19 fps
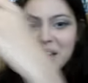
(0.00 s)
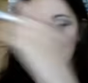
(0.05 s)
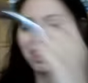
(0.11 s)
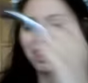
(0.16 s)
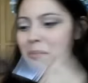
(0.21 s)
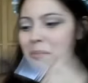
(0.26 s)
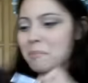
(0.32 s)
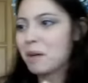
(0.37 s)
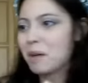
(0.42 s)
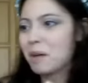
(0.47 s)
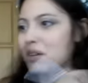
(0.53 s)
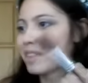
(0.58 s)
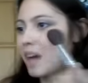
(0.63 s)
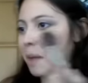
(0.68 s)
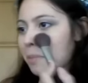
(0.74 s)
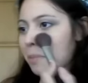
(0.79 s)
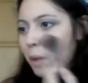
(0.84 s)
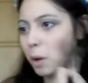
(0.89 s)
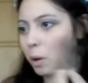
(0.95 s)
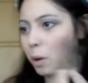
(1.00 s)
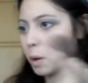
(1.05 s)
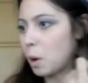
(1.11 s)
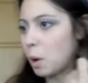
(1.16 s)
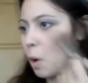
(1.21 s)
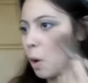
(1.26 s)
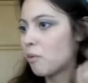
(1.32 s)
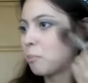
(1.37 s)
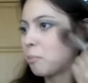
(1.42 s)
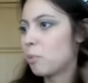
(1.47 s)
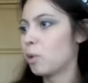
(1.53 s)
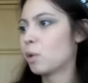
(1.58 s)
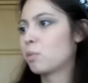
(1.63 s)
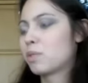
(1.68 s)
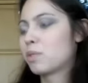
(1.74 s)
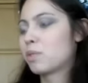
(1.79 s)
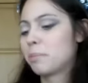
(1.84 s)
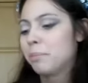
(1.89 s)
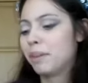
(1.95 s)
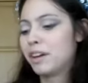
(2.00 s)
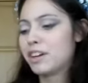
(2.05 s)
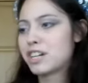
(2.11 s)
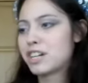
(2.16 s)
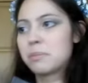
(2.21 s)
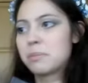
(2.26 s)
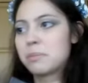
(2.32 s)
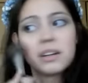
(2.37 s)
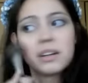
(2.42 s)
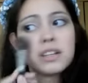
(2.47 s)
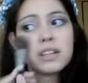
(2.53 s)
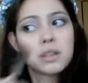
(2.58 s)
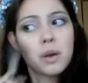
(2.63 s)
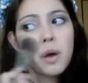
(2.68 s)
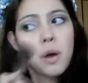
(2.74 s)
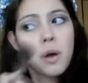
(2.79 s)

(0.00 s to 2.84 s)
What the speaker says: the mirror that I'm not going overboard with the blush, because